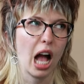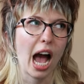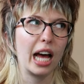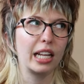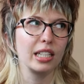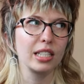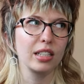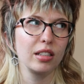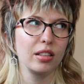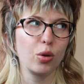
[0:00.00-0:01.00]
And
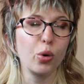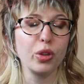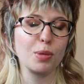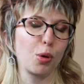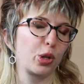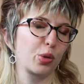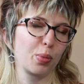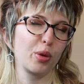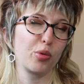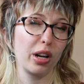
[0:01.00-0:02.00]
all these points will
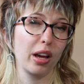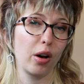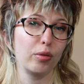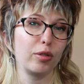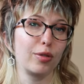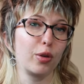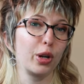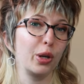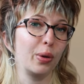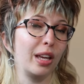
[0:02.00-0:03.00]
be really helpful for you,